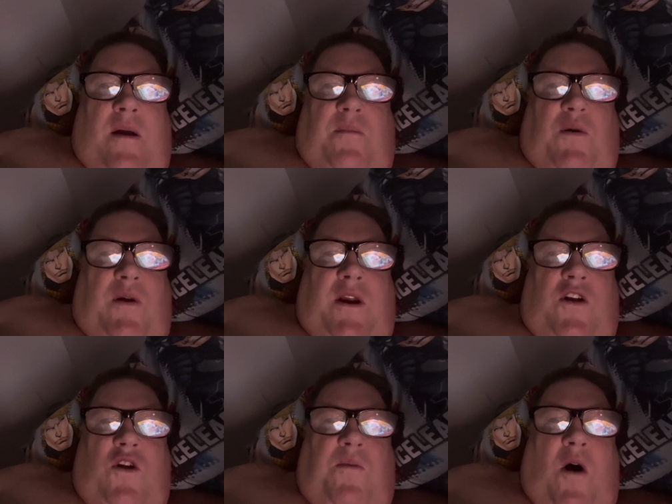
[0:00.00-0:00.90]
put in a
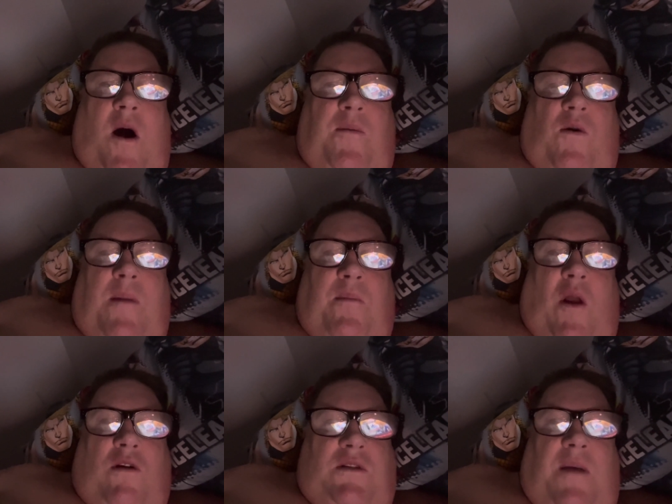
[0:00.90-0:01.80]
new pipe or
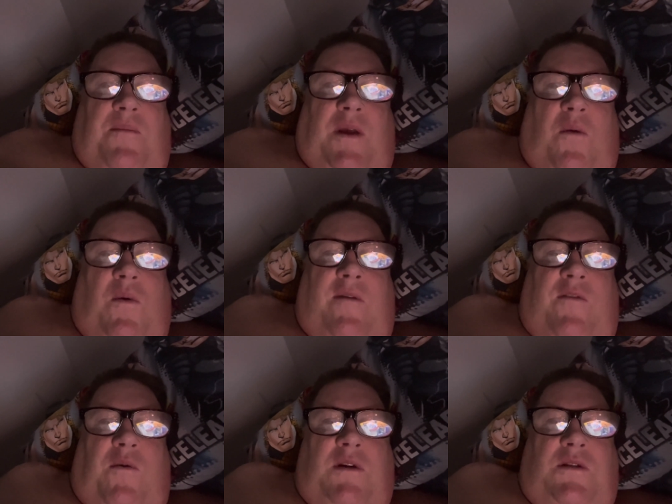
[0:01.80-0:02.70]
unblock something or
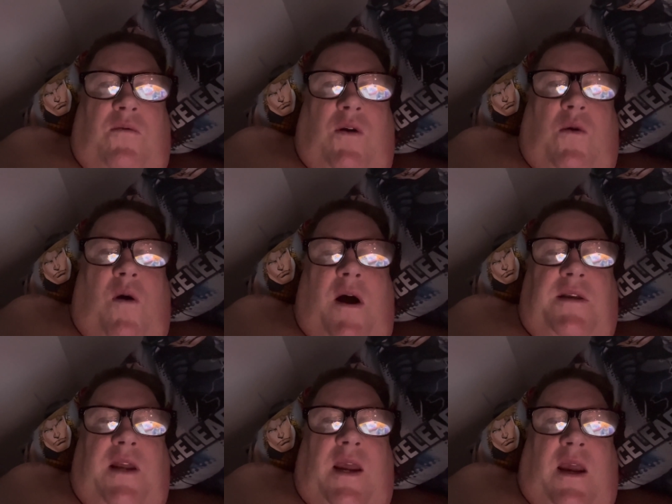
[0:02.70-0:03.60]
whatever it was, and it
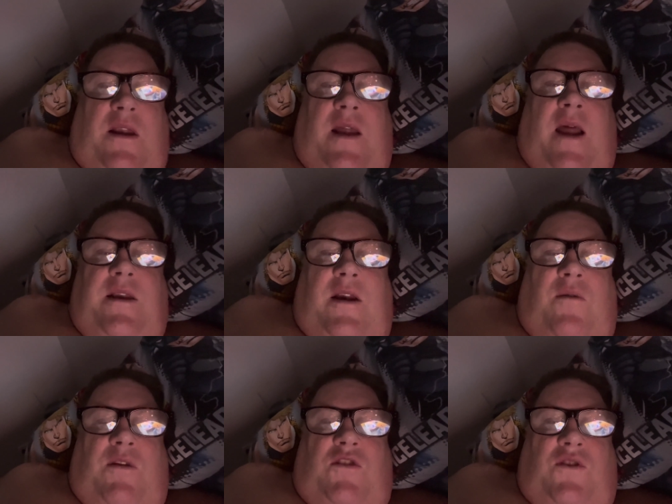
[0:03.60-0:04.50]
required digging, and Dad did it
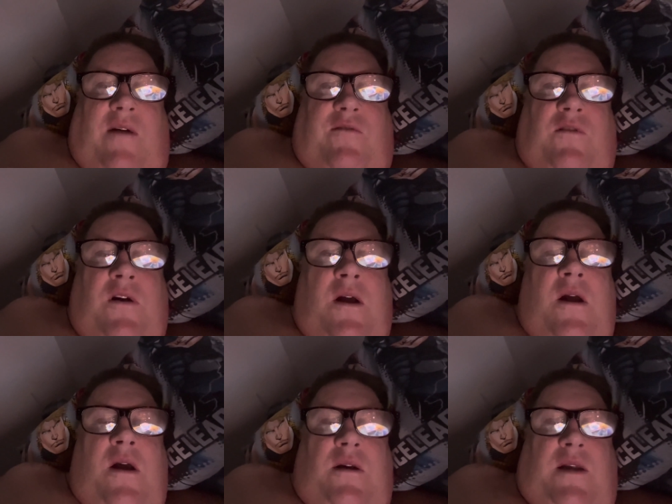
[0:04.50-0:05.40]
with a shovel.
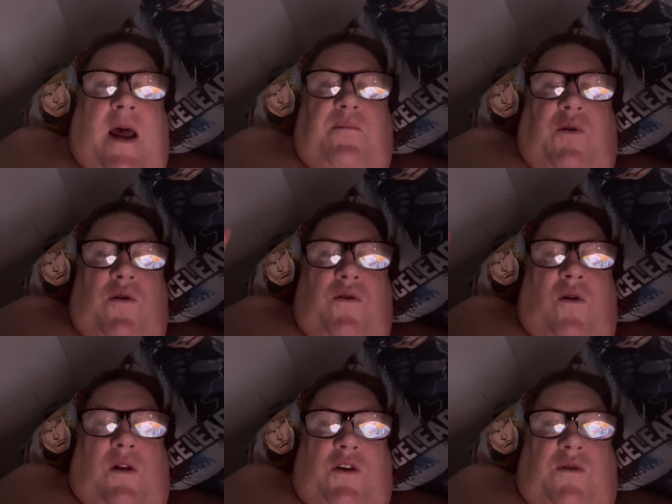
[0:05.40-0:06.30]
Dad pruned
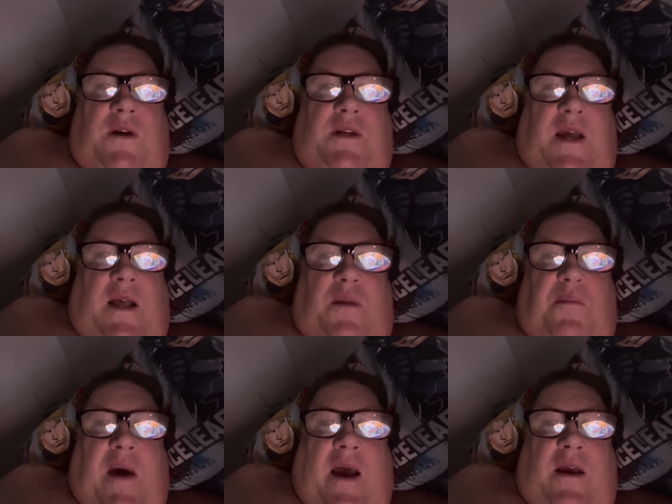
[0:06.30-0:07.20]
all the trees out the
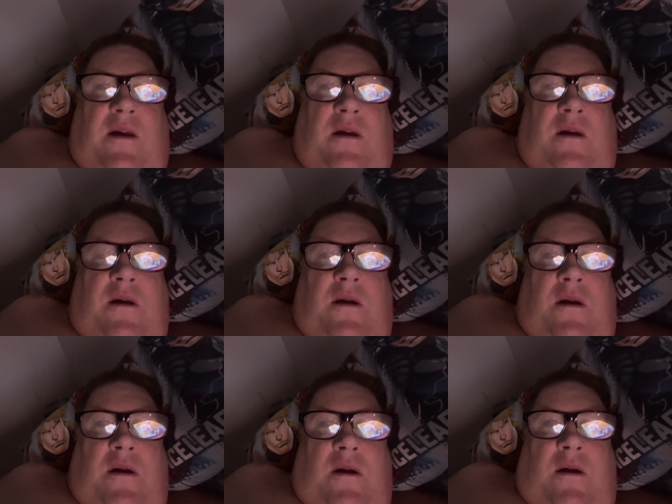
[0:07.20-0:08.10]
back
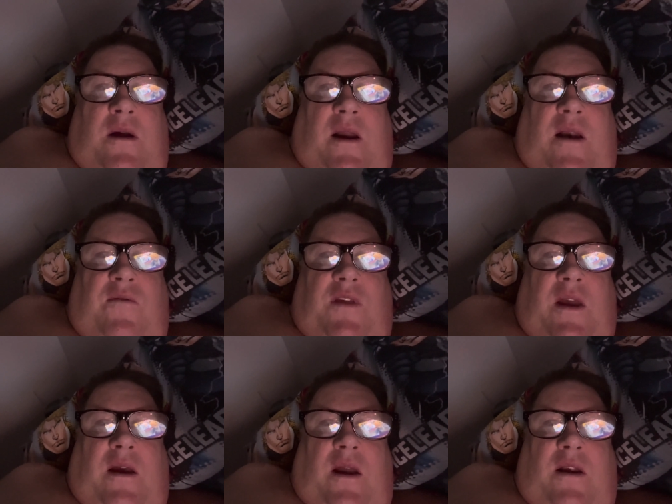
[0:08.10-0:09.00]
and
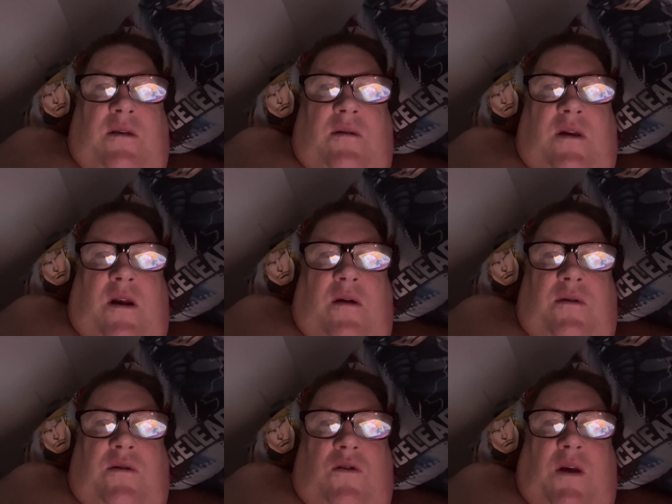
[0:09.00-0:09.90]
everything, and it, you know,
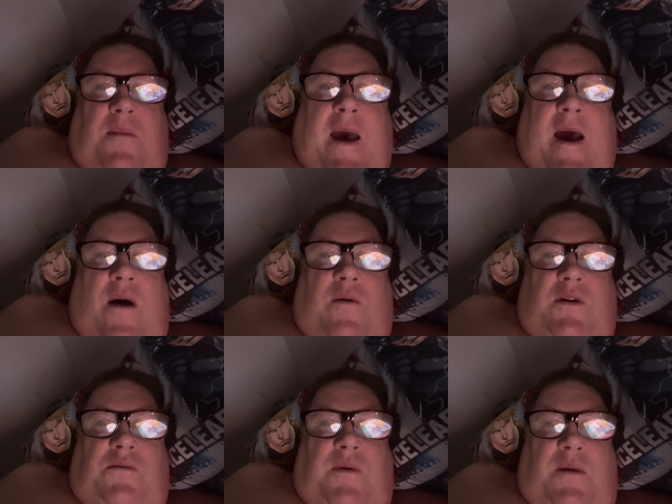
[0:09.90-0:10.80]
took him
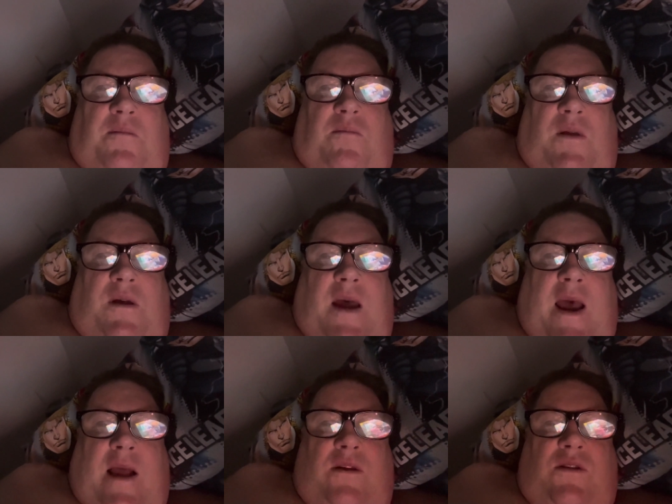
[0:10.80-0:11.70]
hours with a
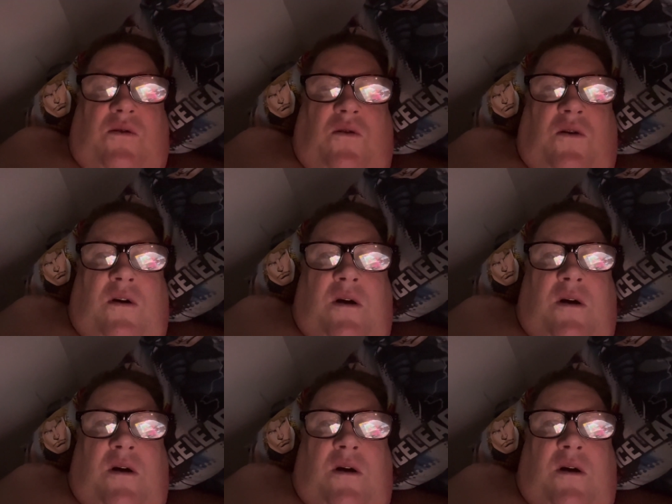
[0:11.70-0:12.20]
handsaw.